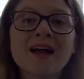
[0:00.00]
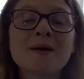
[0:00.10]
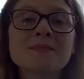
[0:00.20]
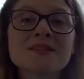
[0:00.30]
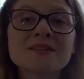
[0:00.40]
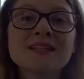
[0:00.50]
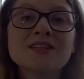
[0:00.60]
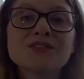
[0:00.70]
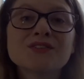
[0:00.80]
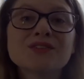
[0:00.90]
I
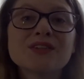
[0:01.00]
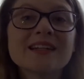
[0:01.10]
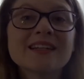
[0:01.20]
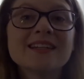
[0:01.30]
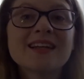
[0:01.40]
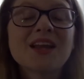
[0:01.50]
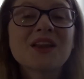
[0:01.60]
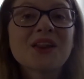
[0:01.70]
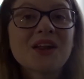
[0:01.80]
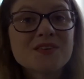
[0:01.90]
absolutely freaking
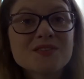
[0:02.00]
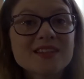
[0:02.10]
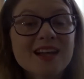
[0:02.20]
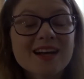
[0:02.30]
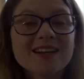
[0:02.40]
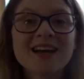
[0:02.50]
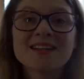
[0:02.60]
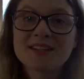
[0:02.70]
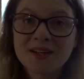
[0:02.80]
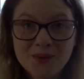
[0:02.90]
loved that,
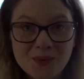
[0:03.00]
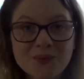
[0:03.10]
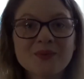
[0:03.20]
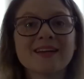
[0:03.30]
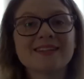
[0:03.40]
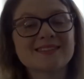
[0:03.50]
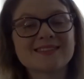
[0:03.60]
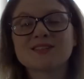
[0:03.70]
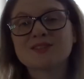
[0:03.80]
as I always